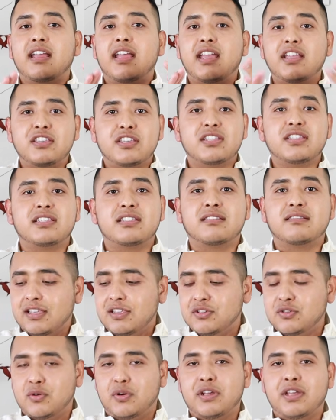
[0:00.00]
And just
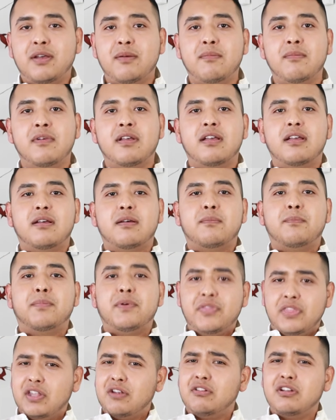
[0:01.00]
enjoy them.
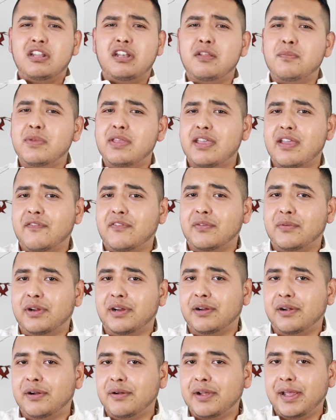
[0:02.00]
But they don't need to be
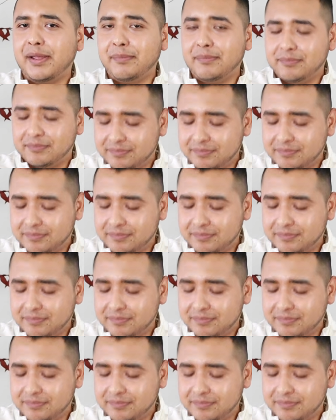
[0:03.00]
everywhere, okay?